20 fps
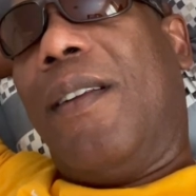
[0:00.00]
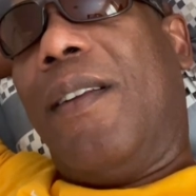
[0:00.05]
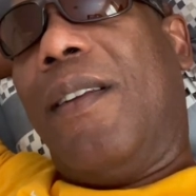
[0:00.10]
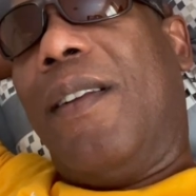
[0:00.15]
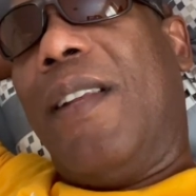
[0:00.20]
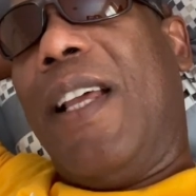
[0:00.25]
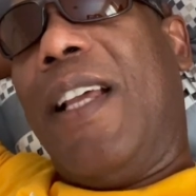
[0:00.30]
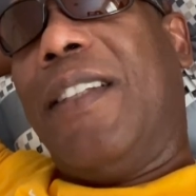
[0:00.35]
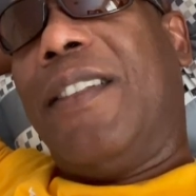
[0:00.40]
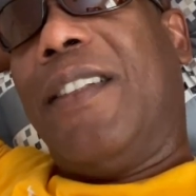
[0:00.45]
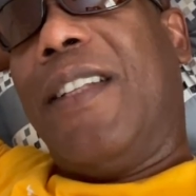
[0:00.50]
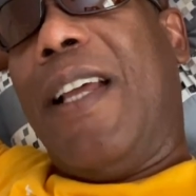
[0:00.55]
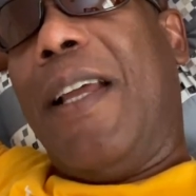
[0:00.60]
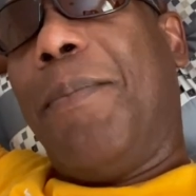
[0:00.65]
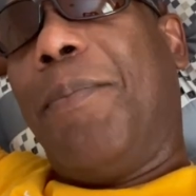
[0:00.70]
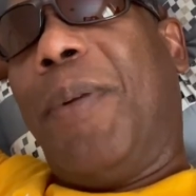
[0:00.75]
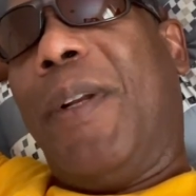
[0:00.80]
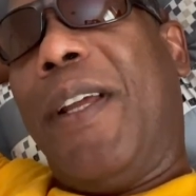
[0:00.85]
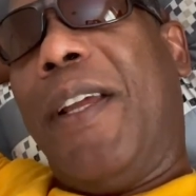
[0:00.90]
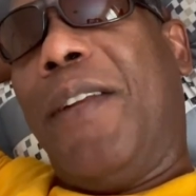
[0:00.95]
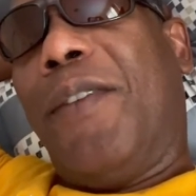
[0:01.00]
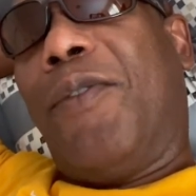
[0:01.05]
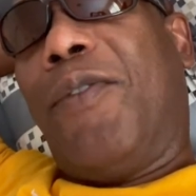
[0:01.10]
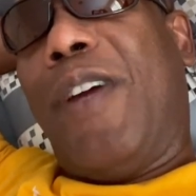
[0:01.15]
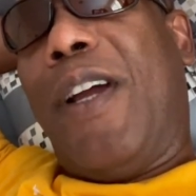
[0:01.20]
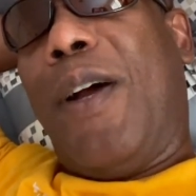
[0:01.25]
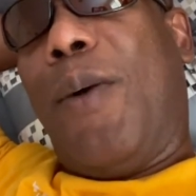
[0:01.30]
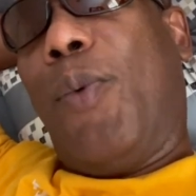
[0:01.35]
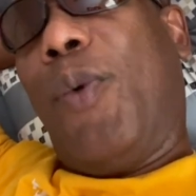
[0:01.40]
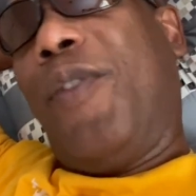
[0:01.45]
Last night playing
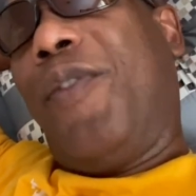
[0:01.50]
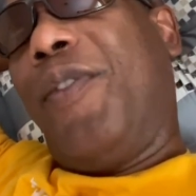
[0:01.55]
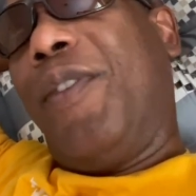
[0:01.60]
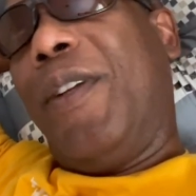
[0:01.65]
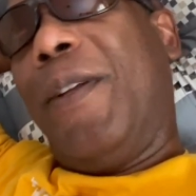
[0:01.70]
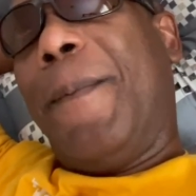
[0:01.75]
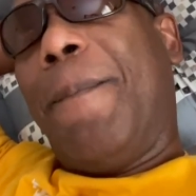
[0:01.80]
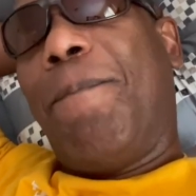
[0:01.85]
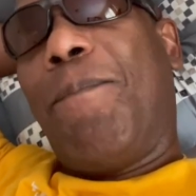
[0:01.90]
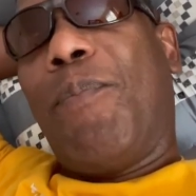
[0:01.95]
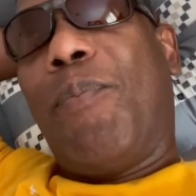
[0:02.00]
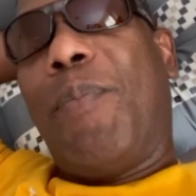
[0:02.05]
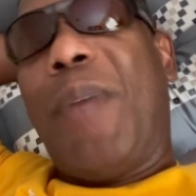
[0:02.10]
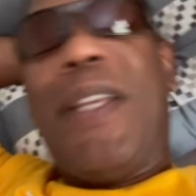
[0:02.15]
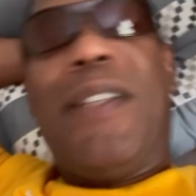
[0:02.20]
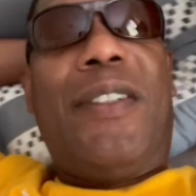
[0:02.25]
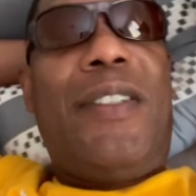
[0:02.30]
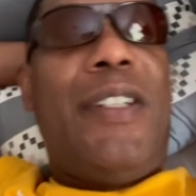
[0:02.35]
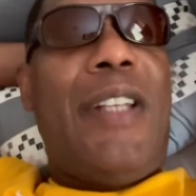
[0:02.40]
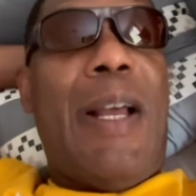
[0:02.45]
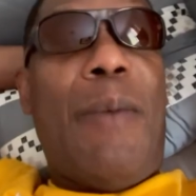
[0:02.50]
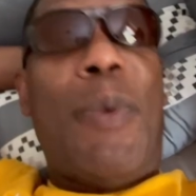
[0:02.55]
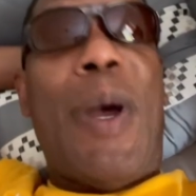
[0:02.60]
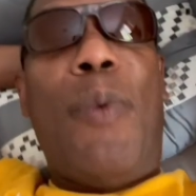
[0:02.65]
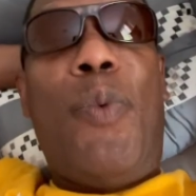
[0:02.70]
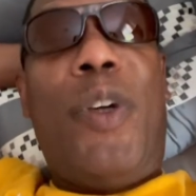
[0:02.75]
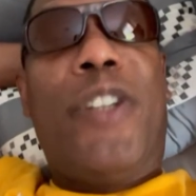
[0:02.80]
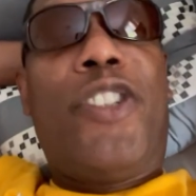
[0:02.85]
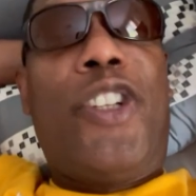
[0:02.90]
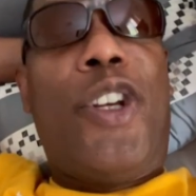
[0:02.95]
around with it. Basically, I
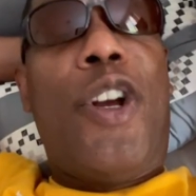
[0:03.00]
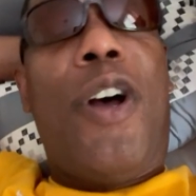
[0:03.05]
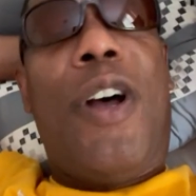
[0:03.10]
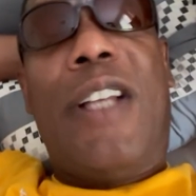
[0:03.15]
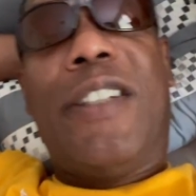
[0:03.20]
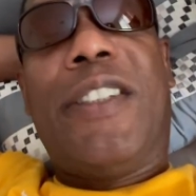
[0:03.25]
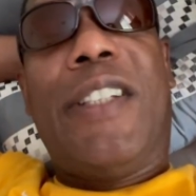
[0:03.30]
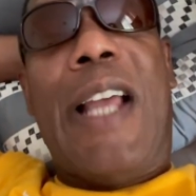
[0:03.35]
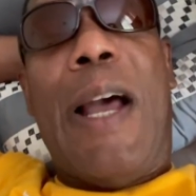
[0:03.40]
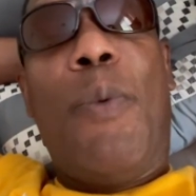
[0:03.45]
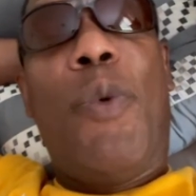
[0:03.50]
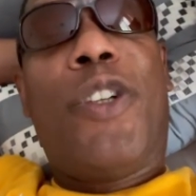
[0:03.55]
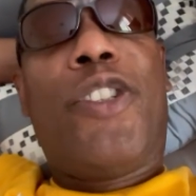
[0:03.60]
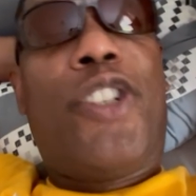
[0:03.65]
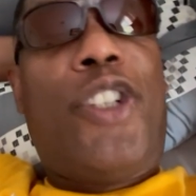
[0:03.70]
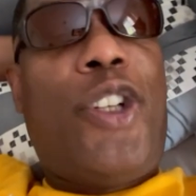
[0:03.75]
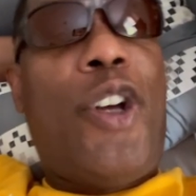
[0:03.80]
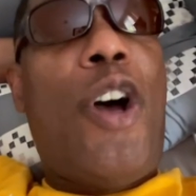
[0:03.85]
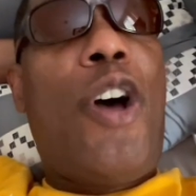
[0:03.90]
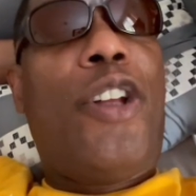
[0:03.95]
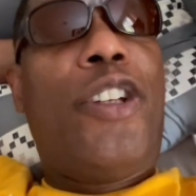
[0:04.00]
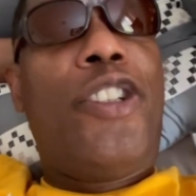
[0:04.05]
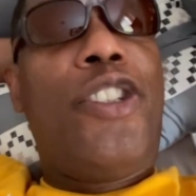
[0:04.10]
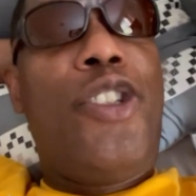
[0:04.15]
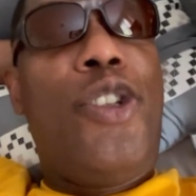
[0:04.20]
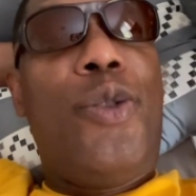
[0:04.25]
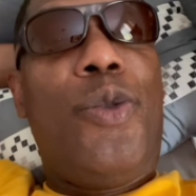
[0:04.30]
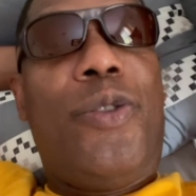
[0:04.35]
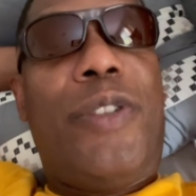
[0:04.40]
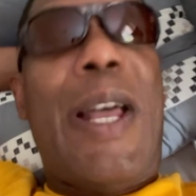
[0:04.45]
want y'all to
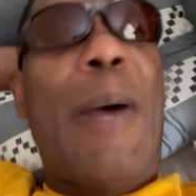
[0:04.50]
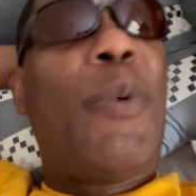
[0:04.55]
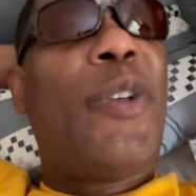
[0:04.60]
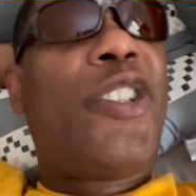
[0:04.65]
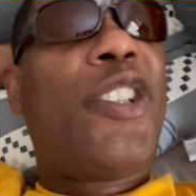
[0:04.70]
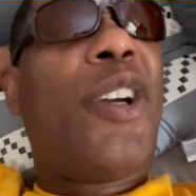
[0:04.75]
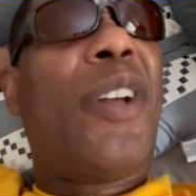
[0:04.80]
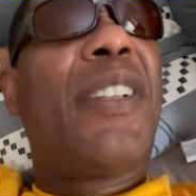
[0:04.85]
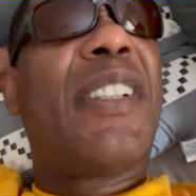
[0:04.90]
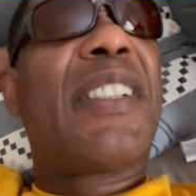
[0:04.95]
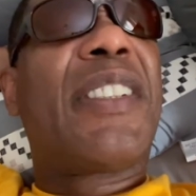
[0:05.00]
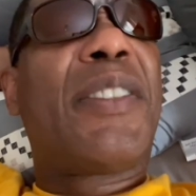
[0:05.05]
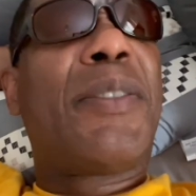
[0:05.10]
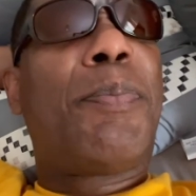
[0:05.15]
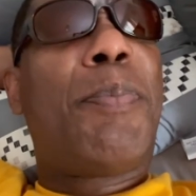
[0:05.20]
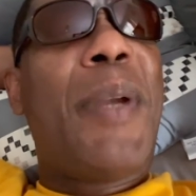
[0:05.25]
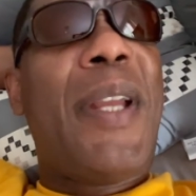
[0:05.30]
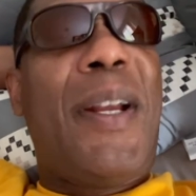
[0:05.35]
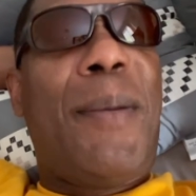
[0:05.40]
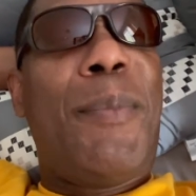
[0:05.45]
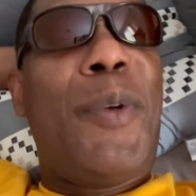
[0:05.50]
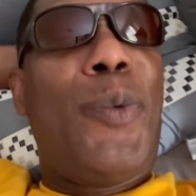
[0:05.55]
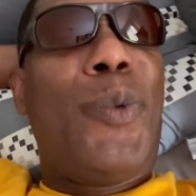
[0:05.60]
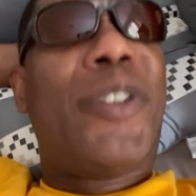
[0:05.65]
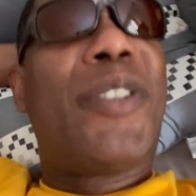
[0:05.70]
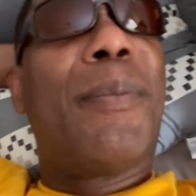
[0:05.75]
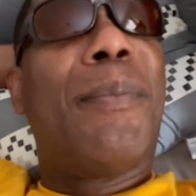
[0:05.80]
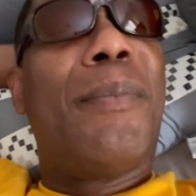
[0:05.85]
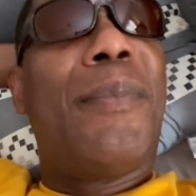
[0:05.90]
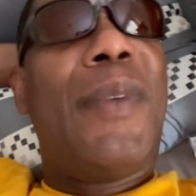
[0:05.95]
use it. I want y'all to experiment with
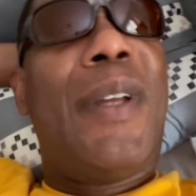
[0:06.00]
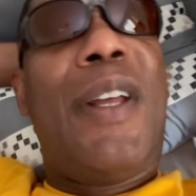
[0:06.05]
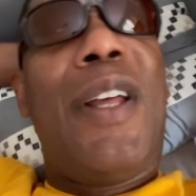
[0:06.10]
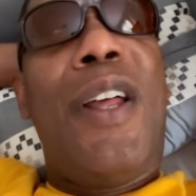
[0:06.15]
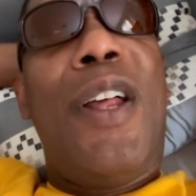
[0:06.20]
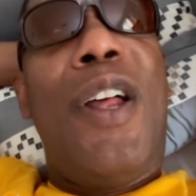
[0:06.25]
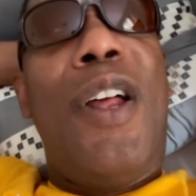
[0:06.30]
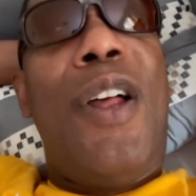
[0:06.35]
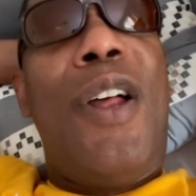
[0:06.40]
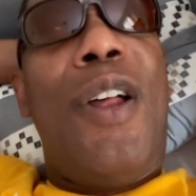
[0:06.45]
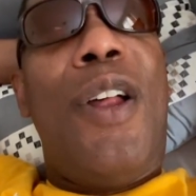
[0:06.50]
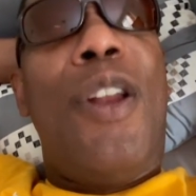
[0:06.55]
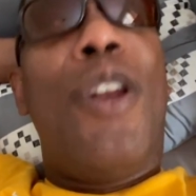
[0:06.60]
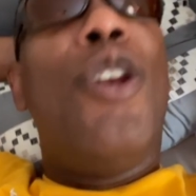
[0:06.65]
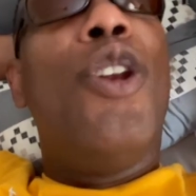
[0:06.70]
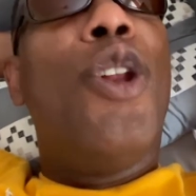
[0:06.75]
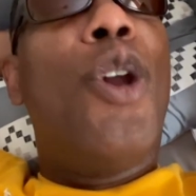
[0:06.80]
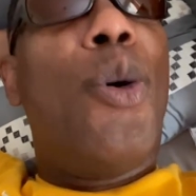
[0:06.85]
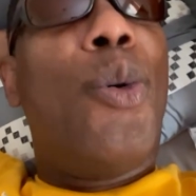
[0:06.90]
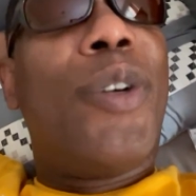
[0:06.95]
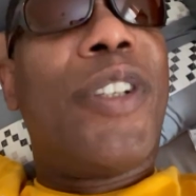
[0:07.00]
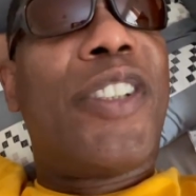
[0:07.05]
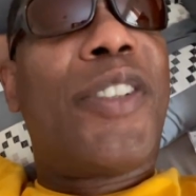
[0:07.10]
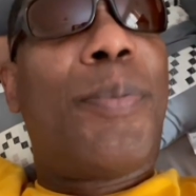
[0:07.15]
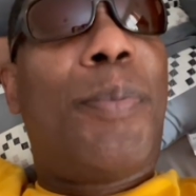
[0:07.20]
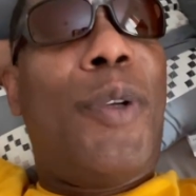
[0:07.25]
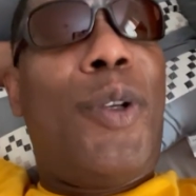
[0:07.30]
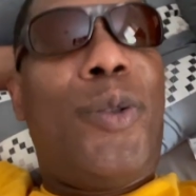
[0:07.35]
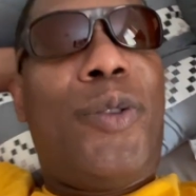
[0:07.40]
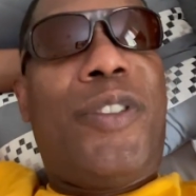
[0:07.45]
some low
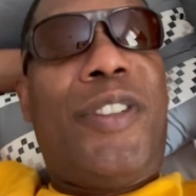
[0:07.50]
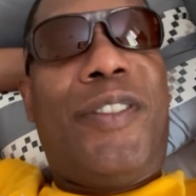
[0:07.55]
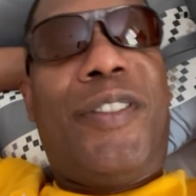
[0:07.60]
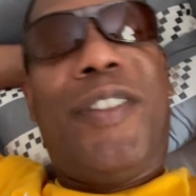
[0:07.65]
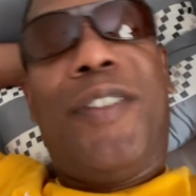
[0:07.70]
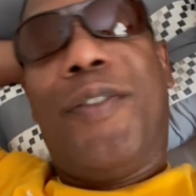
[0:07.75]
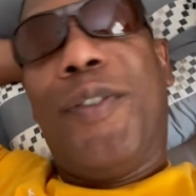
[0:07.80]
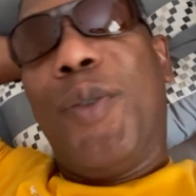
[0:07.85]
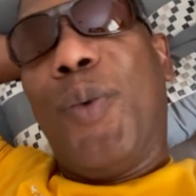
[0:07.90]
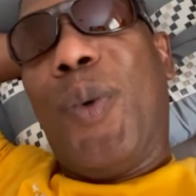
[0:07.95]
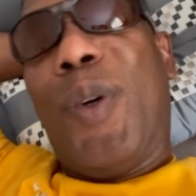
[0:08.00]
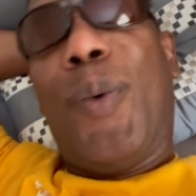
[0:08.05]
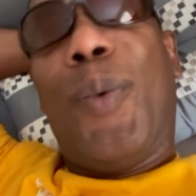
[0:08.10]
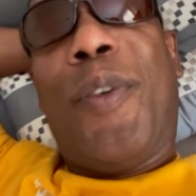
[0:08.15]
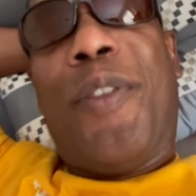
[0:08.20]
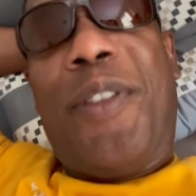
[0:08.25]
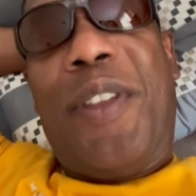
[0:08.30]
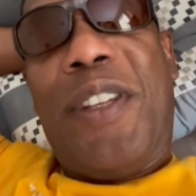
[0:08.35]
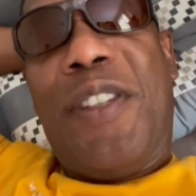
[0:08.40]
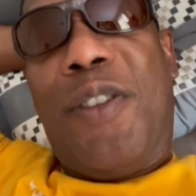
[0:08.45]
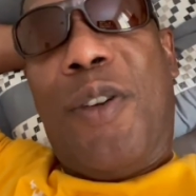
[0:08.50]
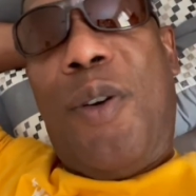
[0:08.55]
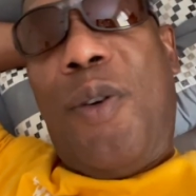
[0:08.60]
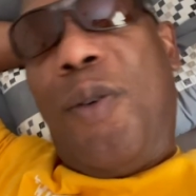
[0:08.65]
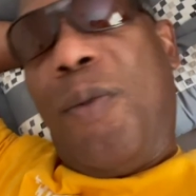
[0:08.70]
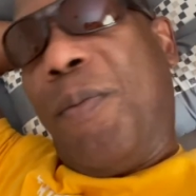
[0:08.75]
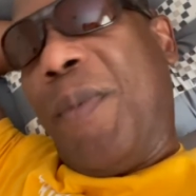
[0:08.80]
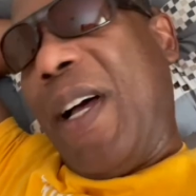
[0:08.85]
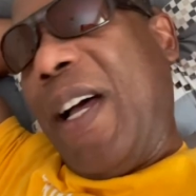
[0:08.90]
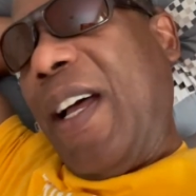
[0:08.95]
explosives, if you will, within your
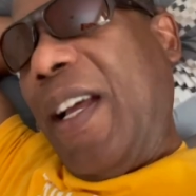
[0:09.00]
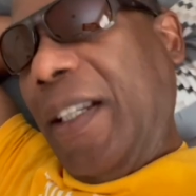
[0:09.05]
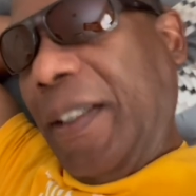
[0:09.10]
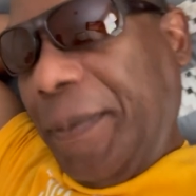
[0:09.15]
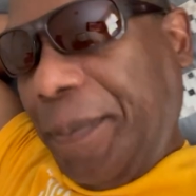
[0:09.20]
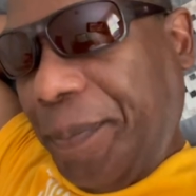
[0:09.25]
own mind.